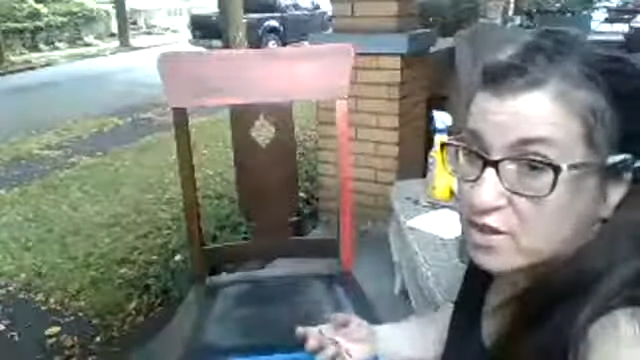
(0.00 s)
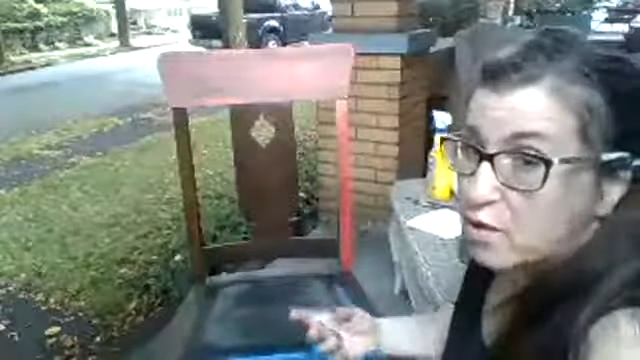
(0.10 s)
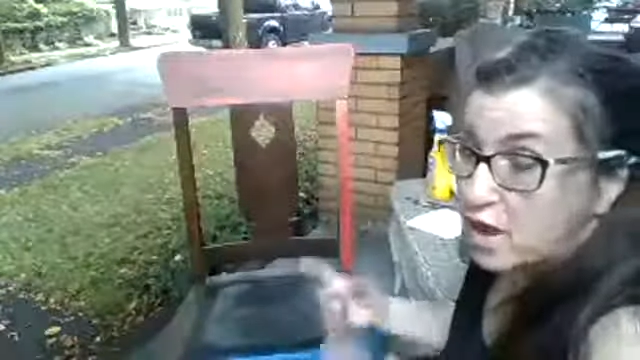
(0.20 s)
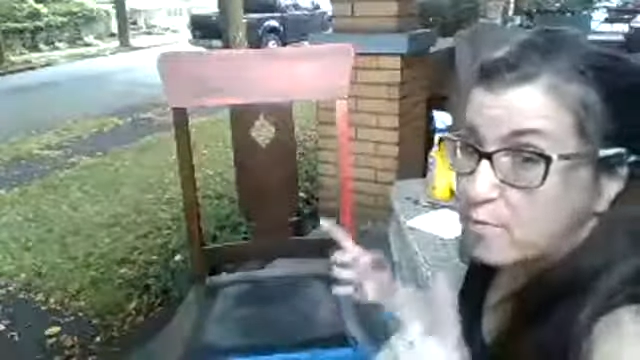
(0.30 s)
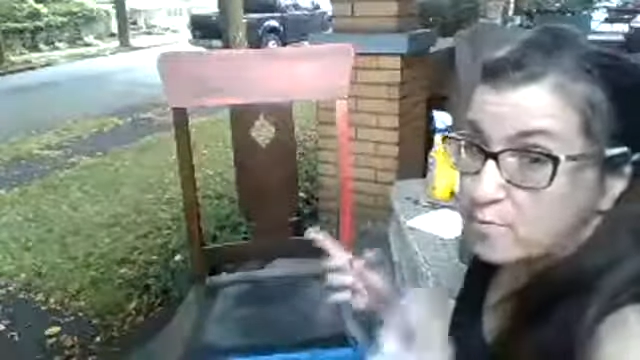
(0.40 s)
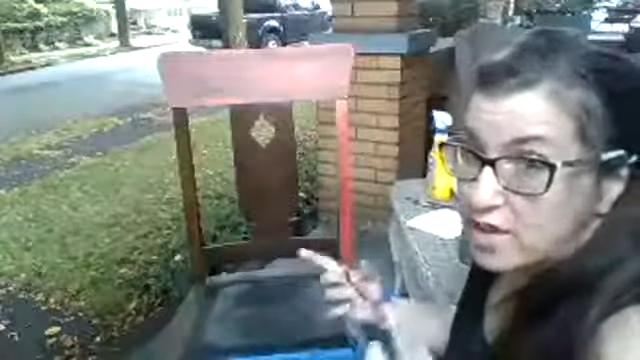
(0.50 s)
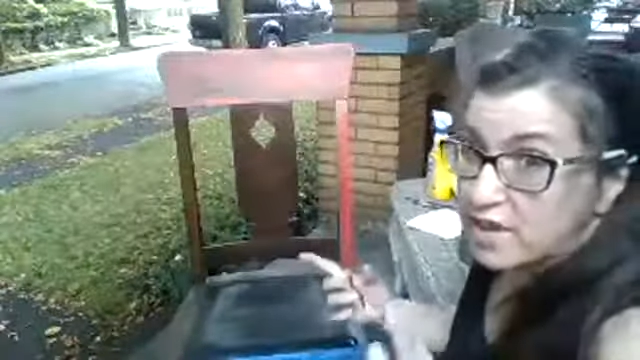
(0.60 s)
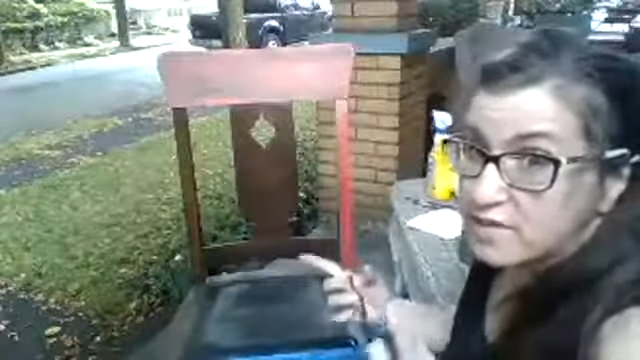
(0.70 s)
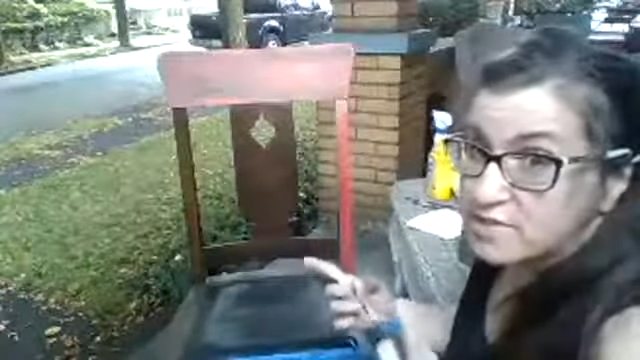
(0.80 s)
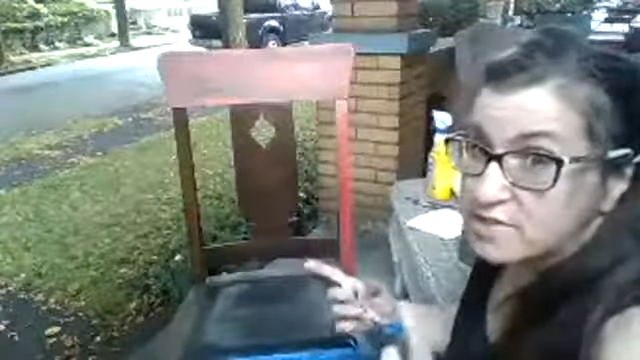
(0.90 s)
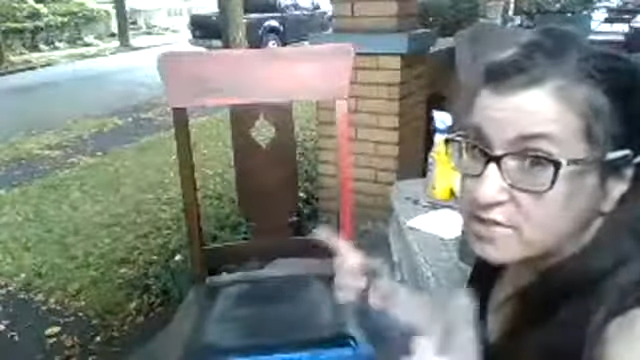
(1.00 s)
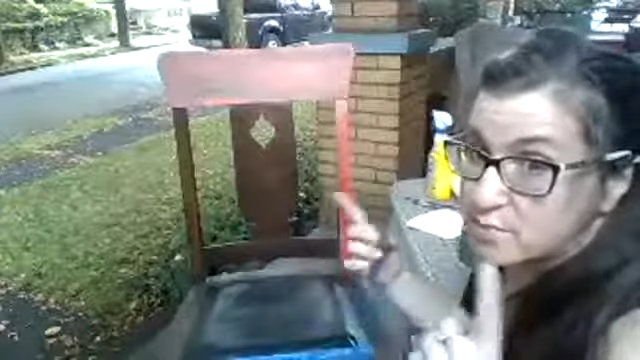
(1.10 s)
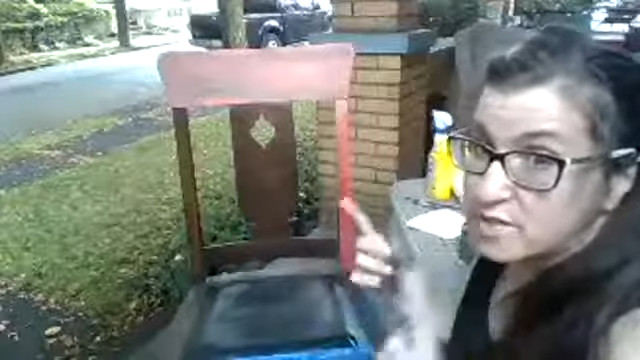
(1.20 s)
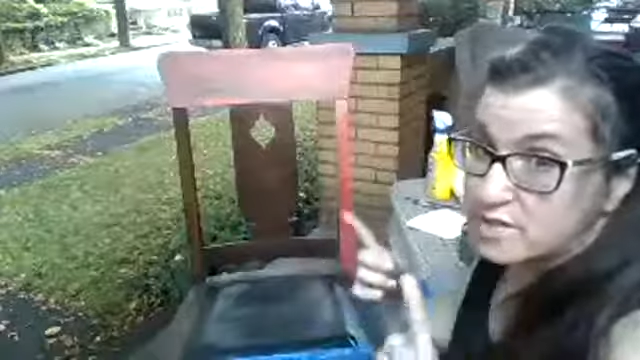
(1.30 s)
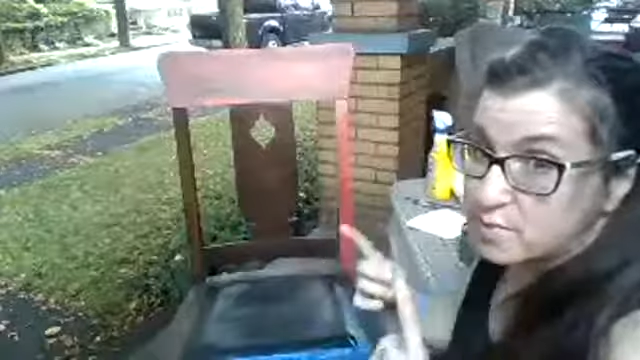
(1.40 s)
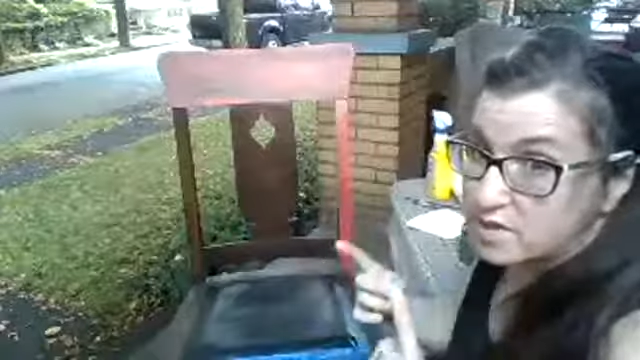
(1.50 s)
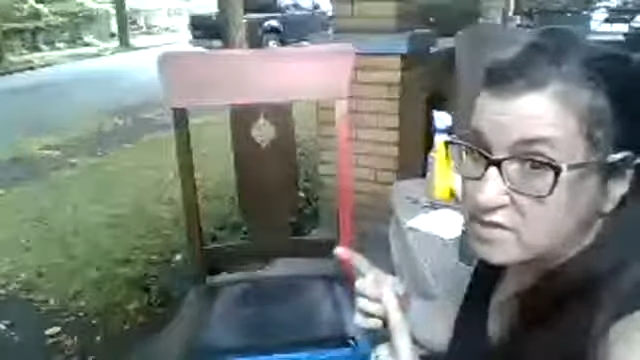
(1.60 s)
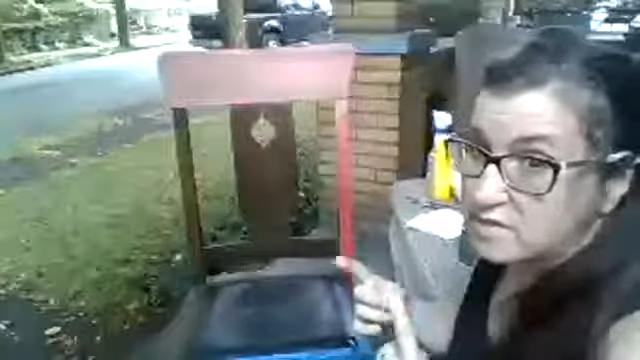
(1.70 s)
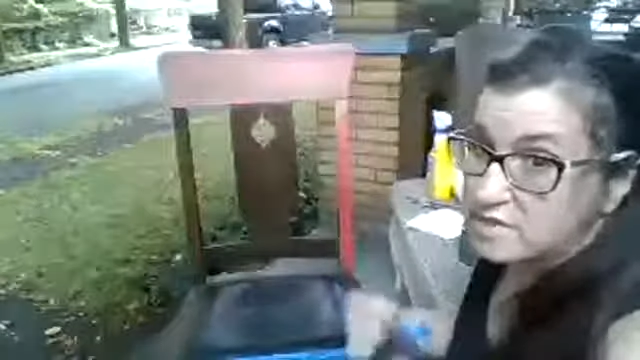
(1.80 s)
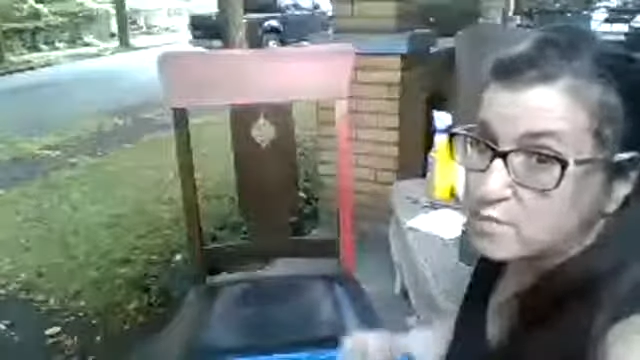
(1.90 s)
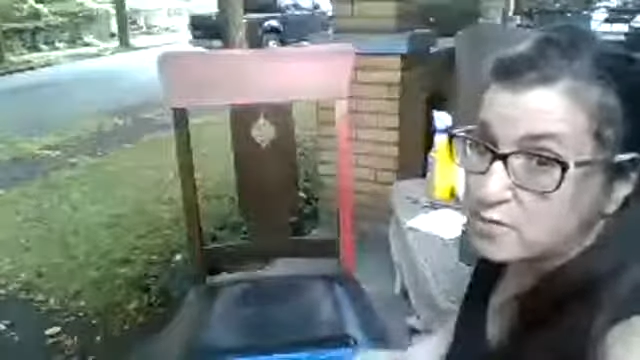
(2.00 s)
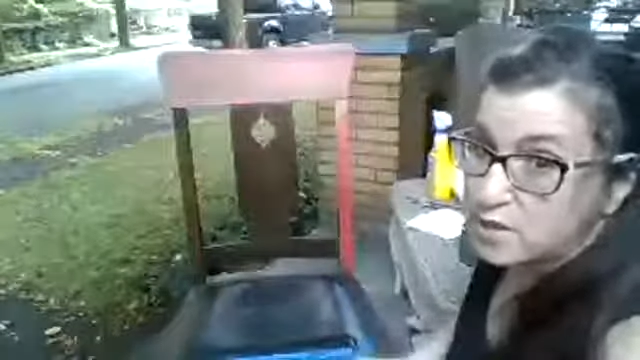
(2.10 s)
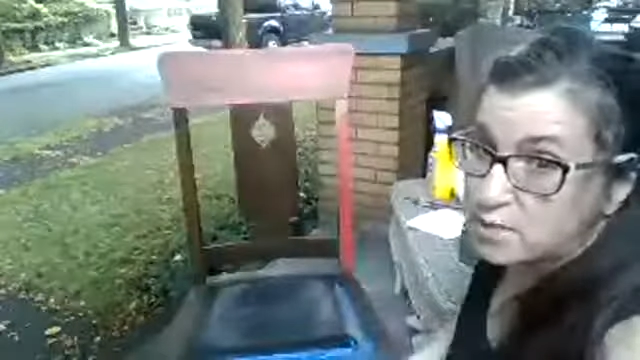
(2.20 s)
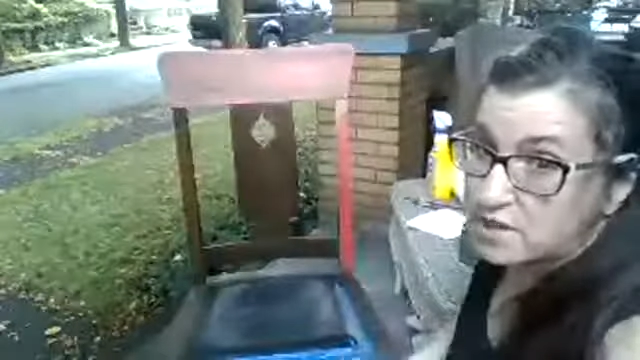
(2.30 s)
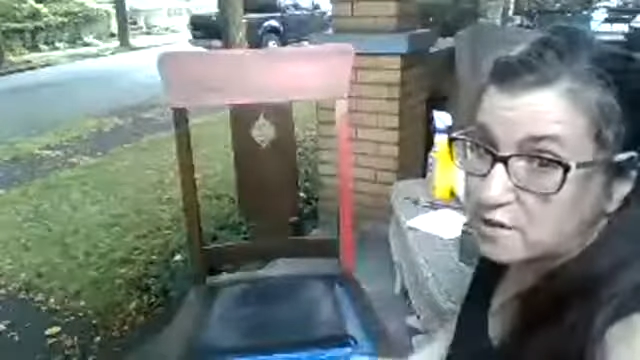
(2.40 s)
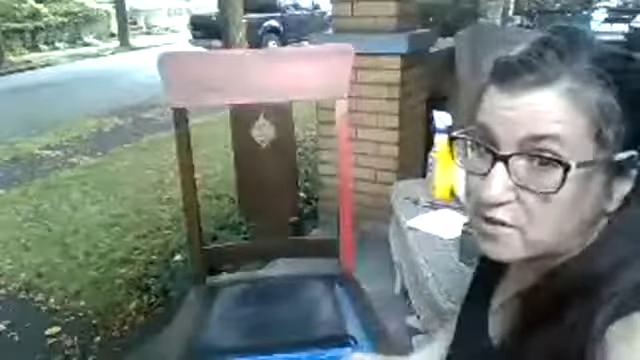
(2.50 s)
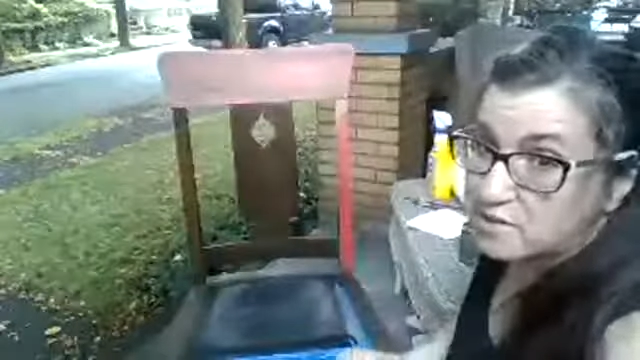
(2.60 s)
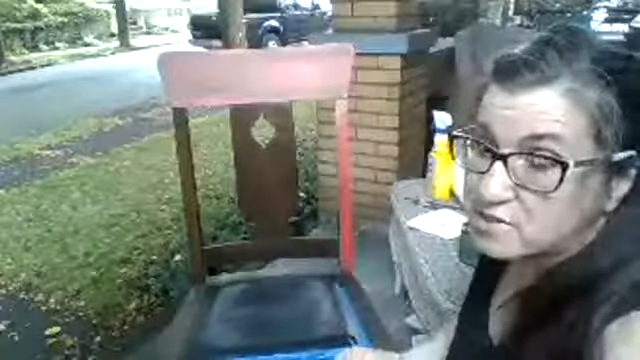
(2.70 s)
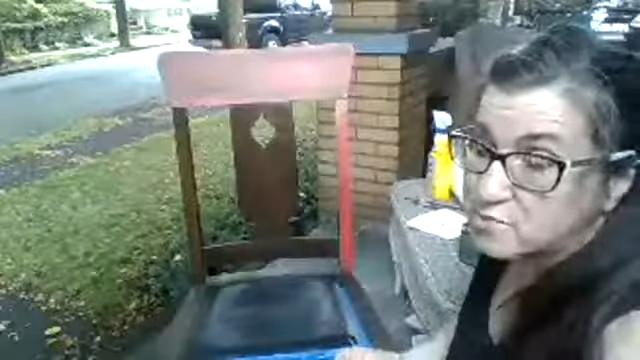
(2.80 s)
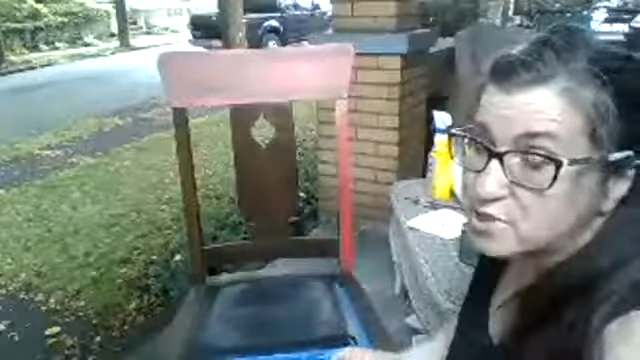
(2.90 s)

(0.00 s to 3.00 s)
So I may have some missing pieces in my family heritage,